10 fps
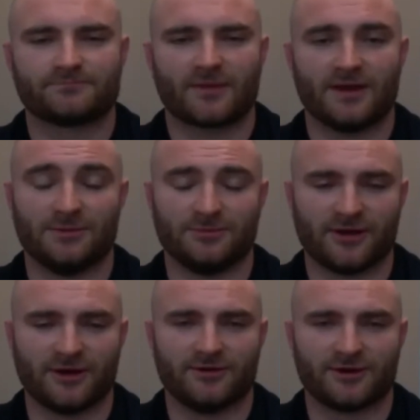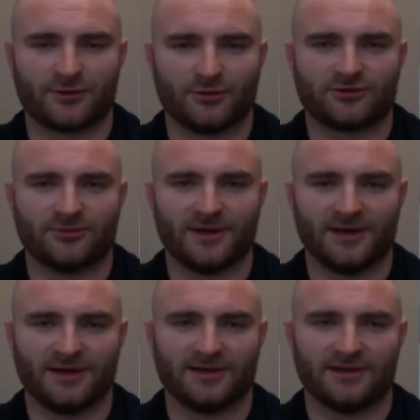he was down there coaching me,
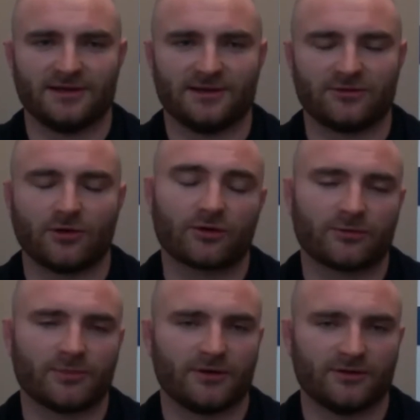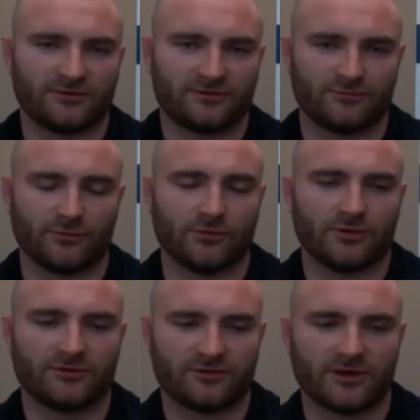and he talked about this role
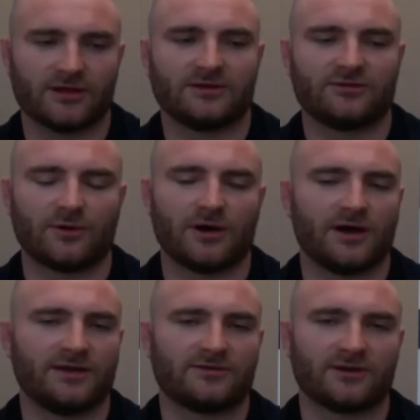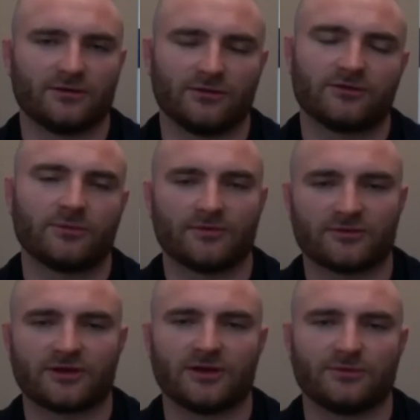at Stade Niçois, and he said, look, it's a bit of a
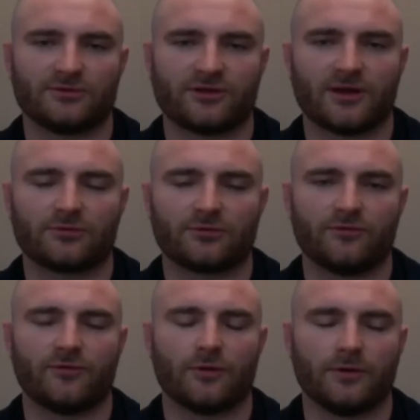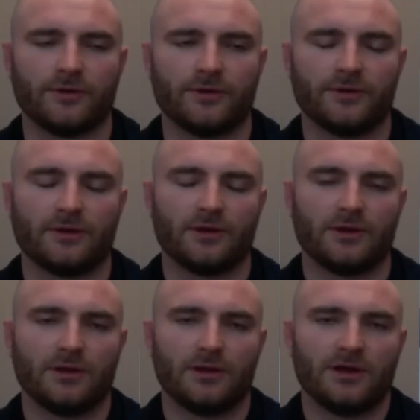sideward step to go forward.
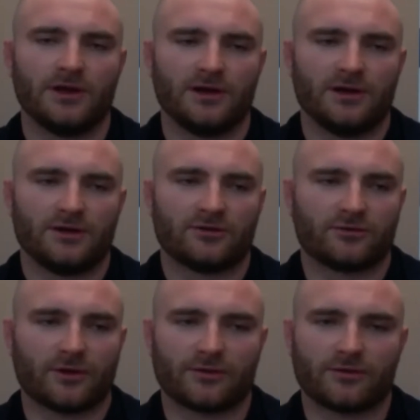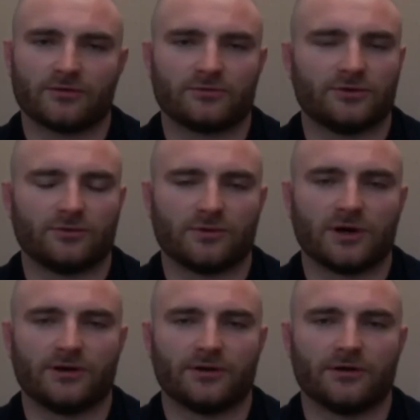So I thought, you know,
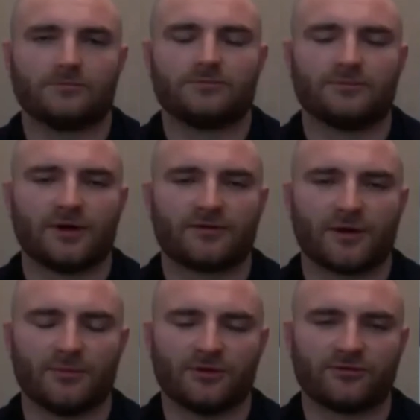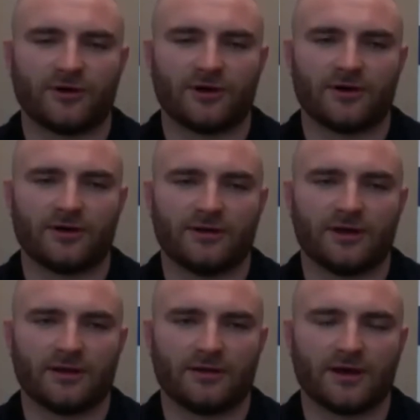why not? I've come this far, and
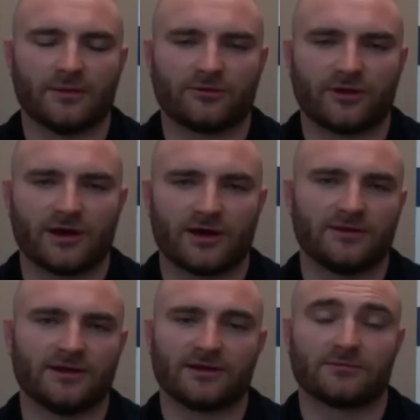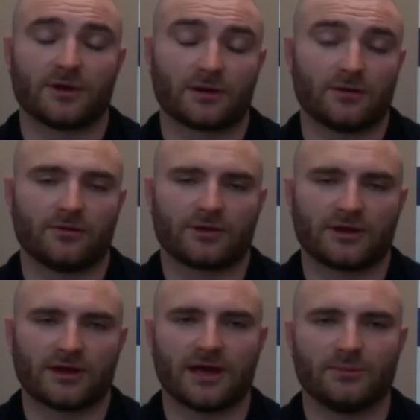that was that. And then I got the
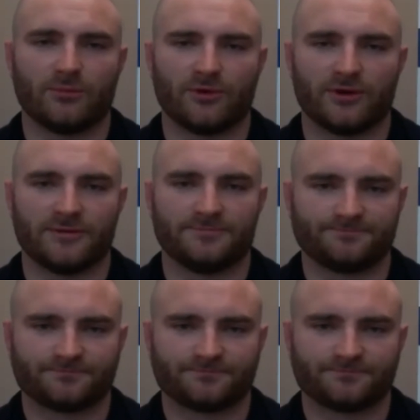gig at Edinburgh and